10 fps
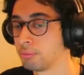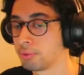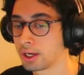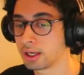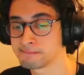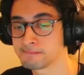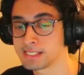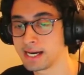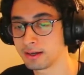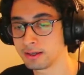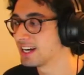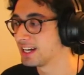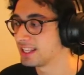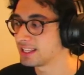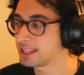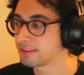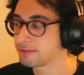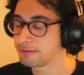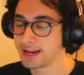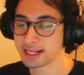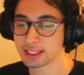But I don't know. The fact that they